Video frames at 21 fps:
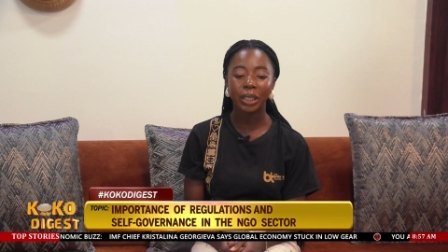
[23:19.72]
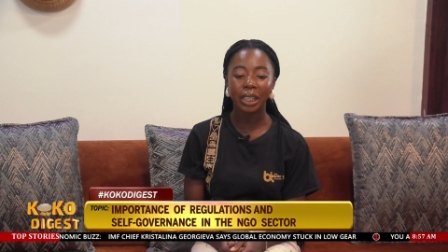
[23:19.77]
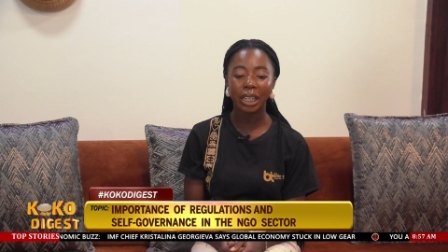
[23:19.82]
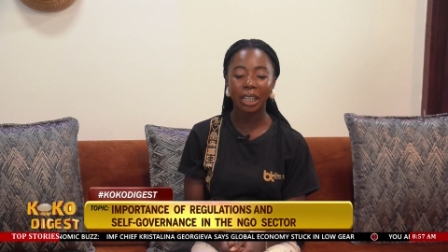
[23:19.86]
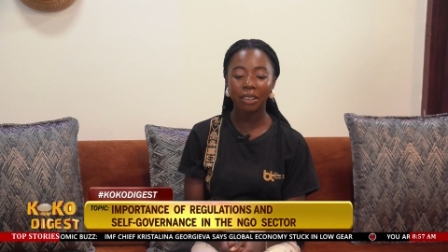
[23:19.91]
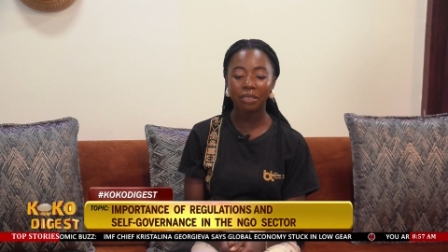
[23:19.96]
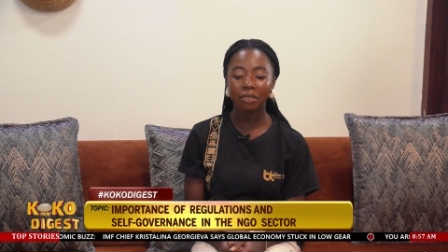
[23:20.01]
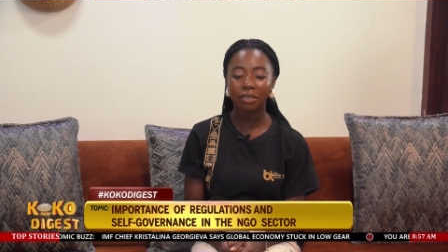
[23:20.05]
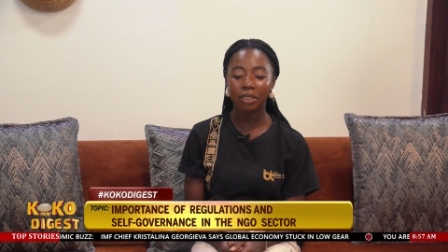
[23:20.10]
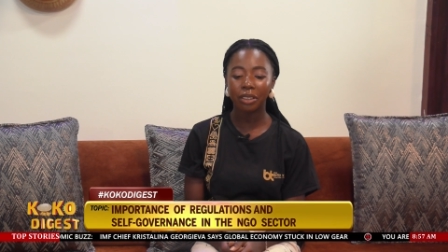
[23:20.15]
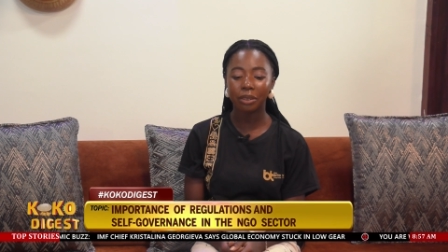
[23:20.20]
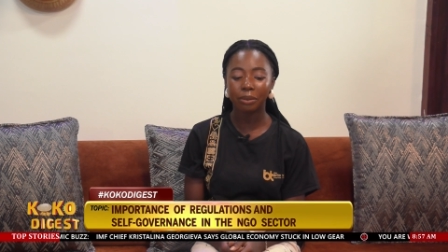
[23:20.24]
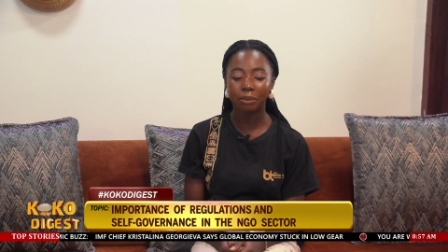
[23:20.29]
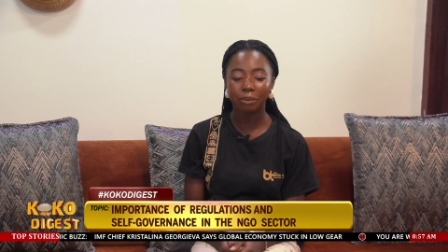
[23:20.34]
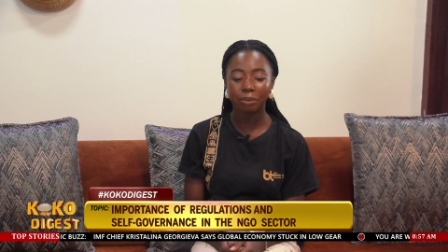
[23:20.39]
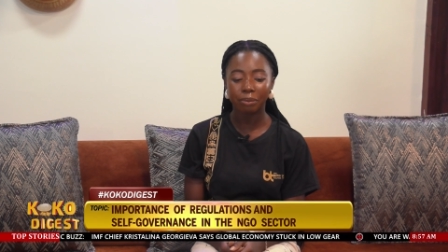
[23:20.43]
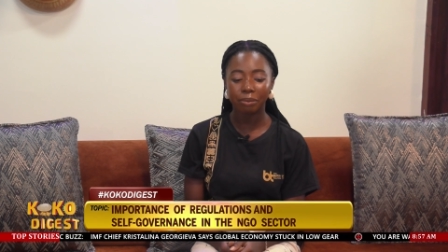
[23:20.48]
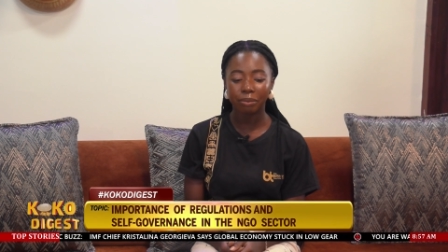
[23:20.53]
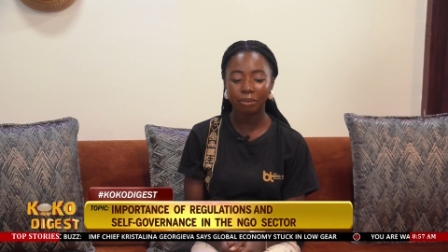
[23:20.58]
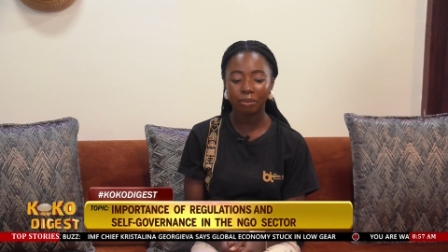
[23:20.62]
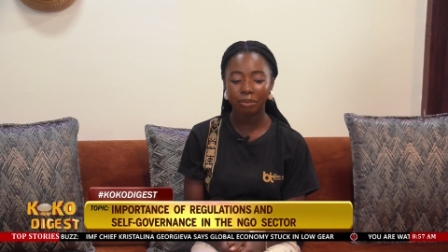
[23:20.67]
we have
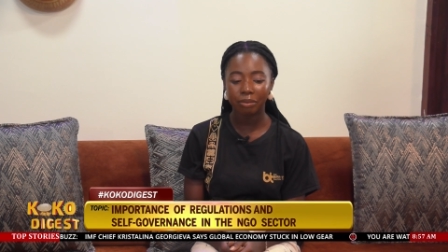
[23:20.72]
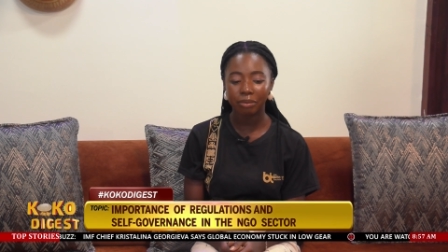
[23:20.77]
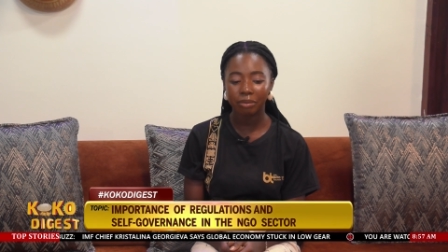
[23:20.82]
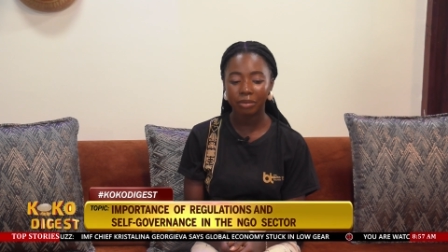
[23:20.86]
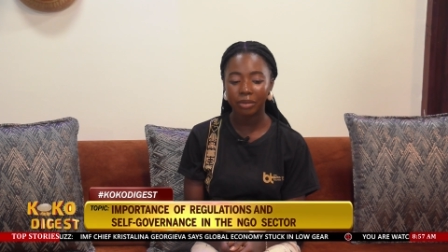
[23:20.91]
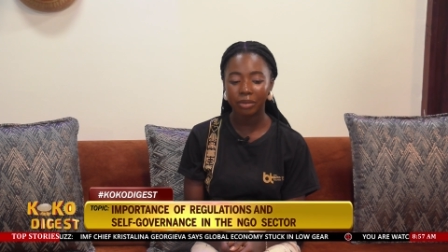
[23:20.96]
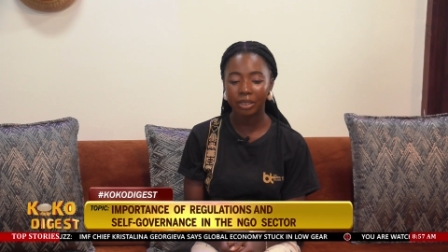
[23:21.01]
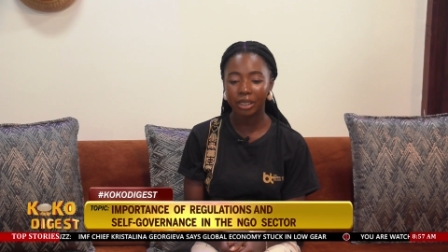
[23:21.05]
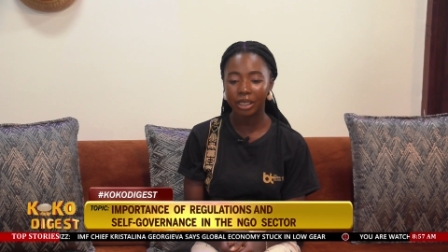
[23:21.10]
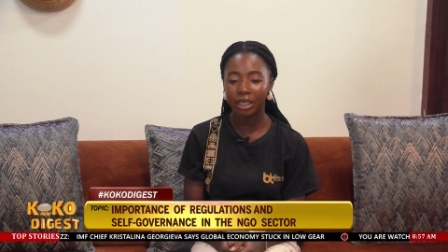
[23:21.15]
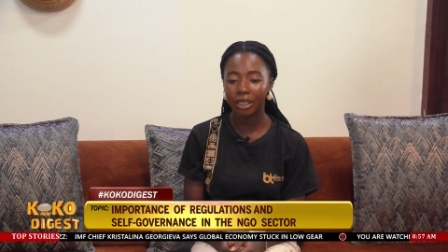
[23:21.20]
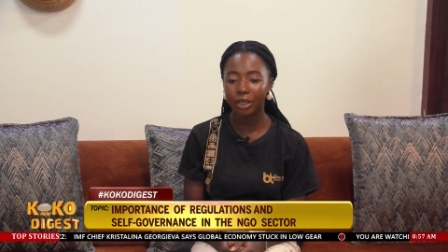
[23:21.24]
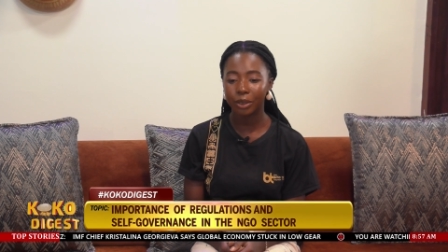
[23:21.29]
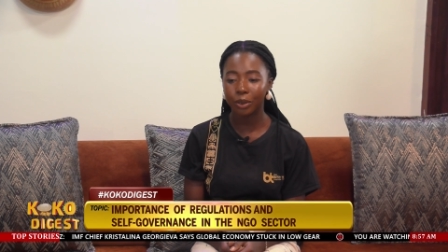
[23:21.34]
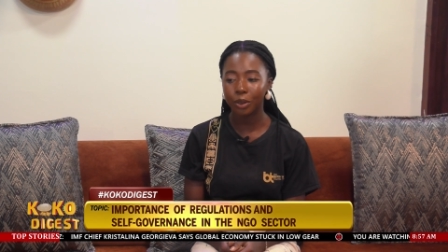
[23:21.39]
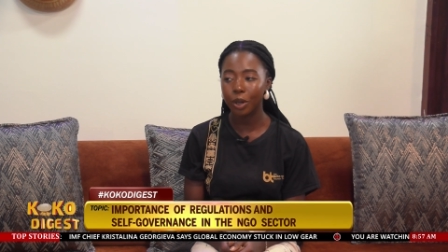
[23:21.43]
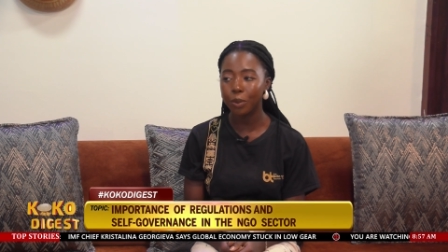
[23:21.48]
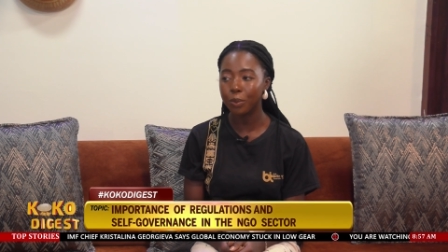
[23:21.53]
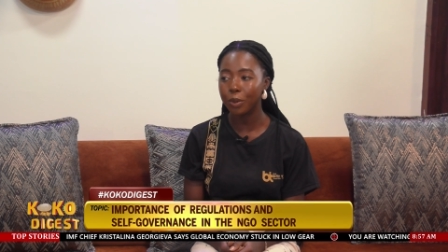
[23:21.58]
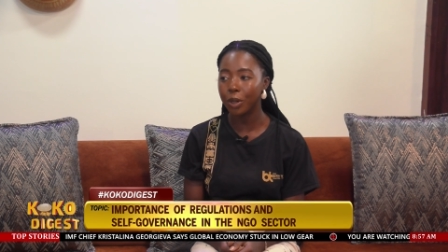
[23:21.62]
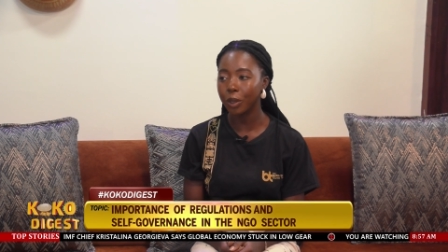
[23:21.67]
um, the
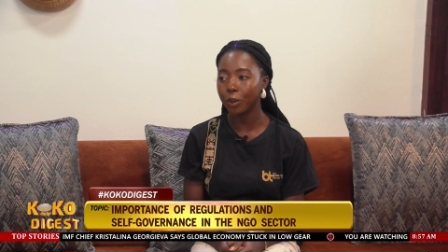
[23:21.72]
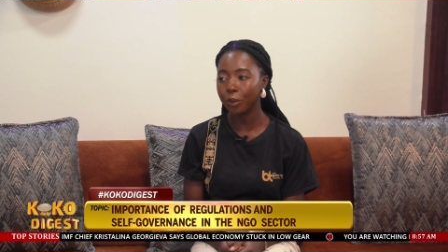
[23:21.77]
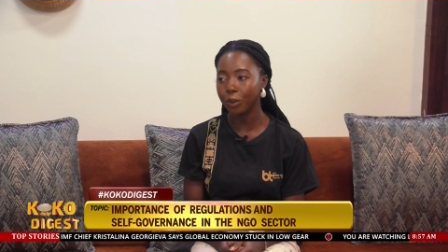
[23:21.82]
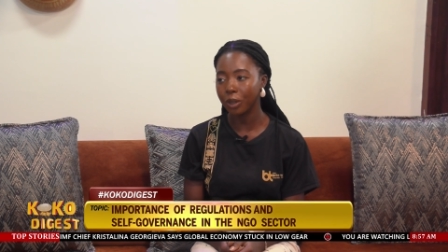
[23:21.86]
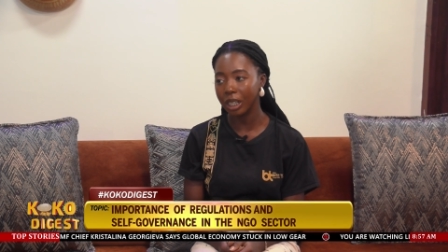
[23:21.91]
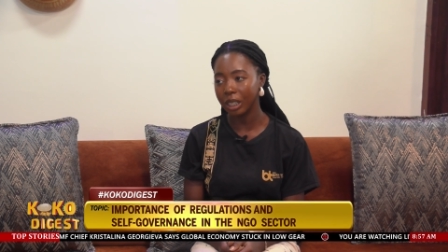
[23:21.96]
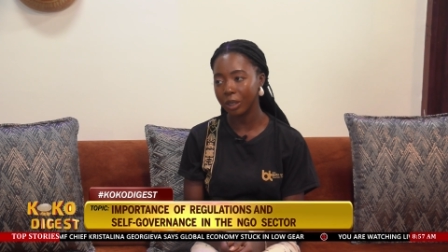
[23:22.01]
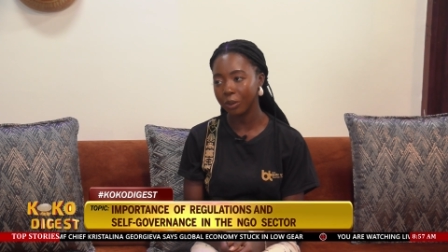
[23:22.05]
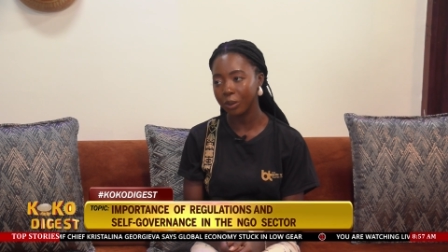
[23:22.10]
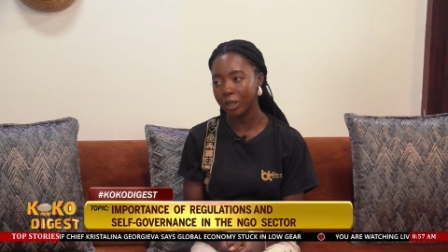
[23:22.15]
common one,